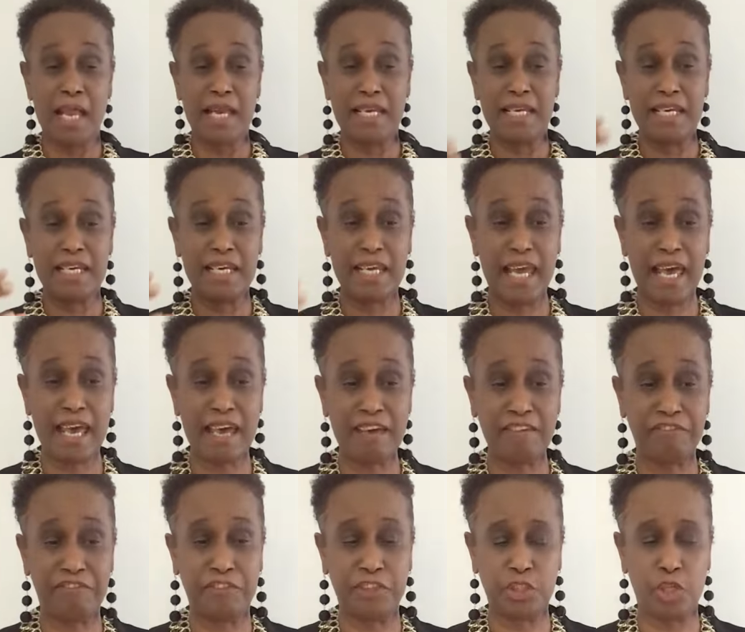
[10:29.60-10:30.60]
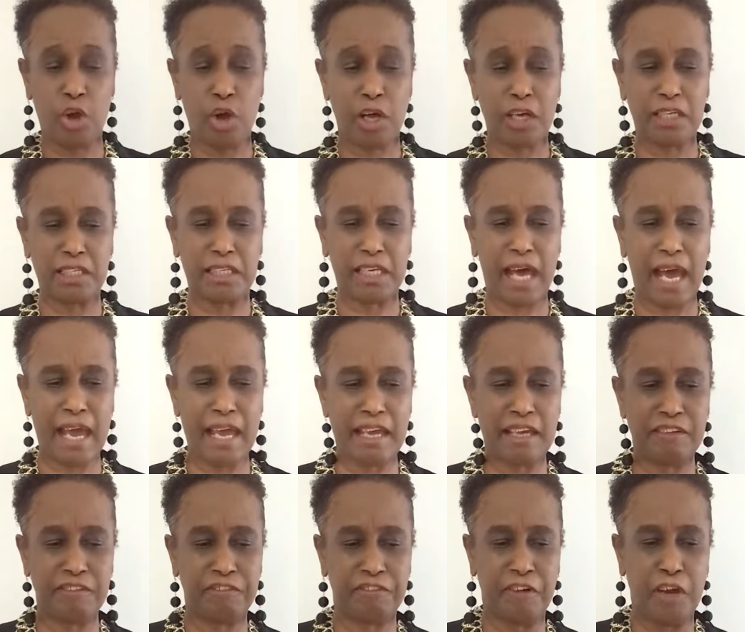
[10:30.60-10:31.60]
Live your
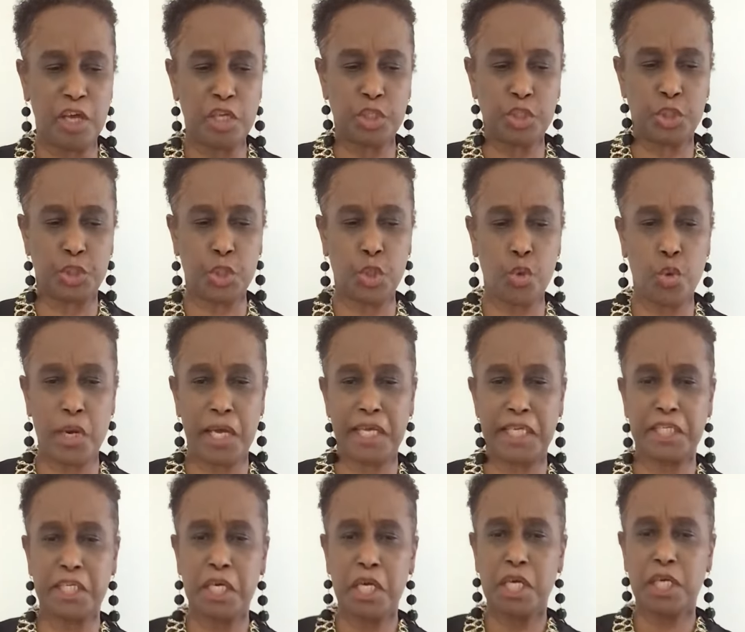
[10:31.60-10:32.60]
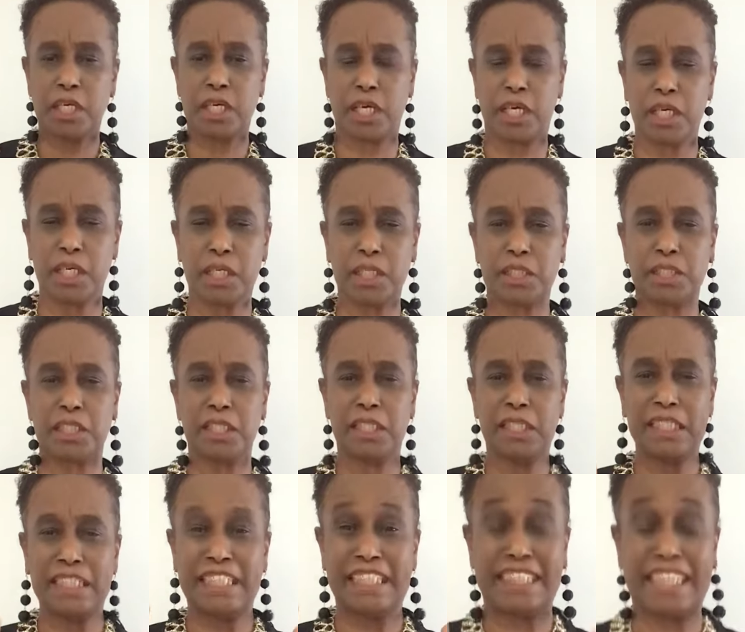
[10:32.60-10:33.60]
life doing good
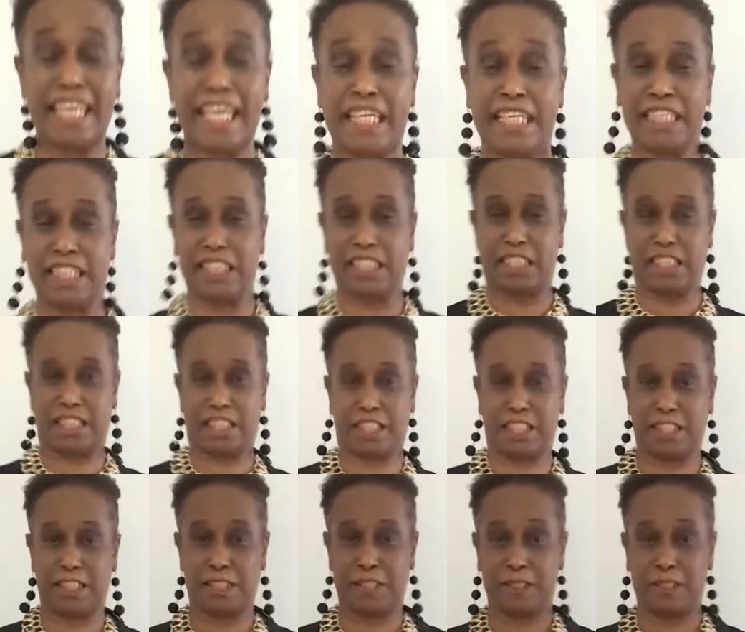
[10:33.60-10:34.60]
things.